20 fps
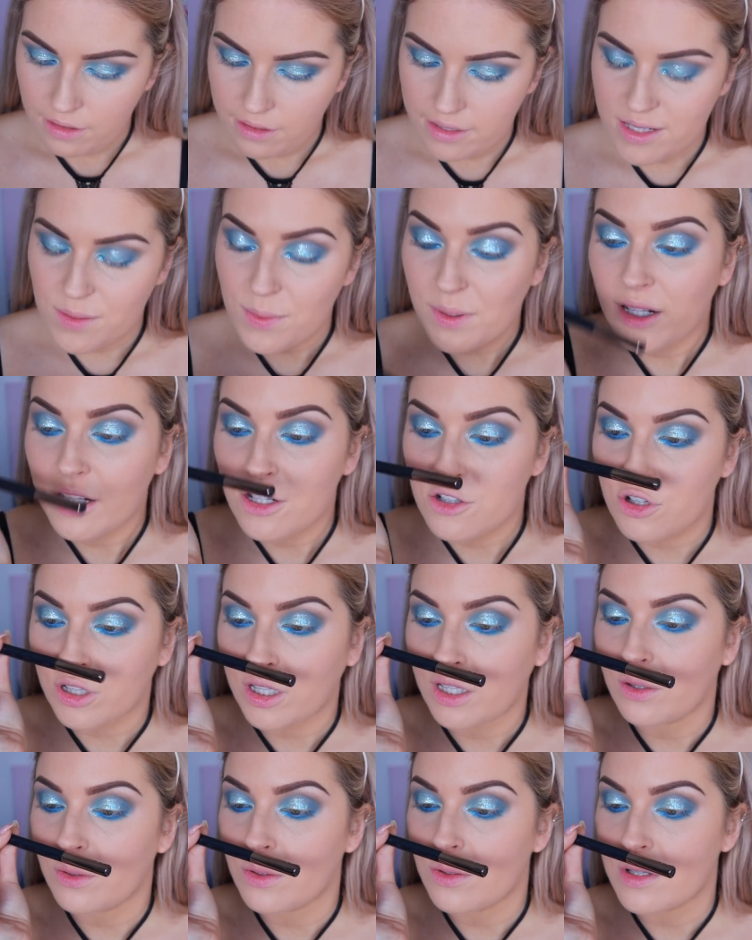This one here is
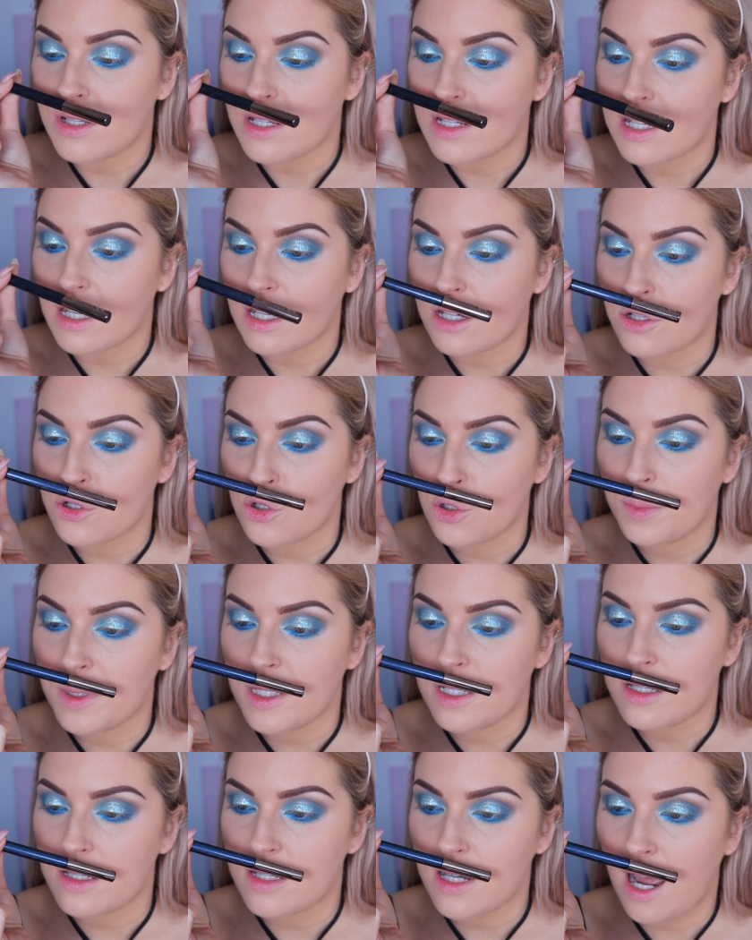really cool because it's like a super
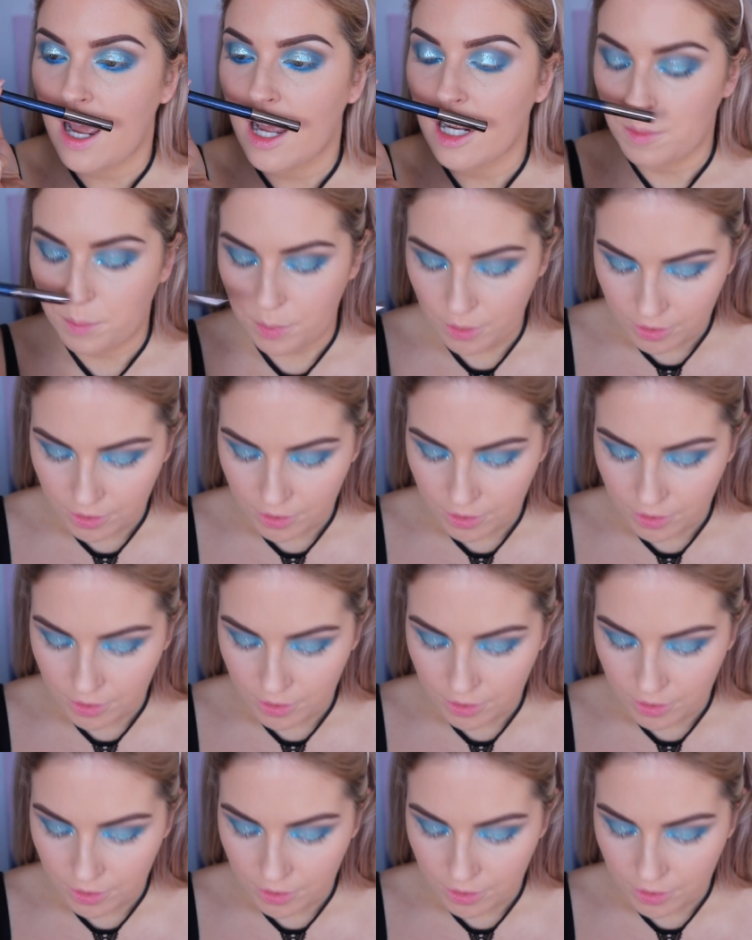dark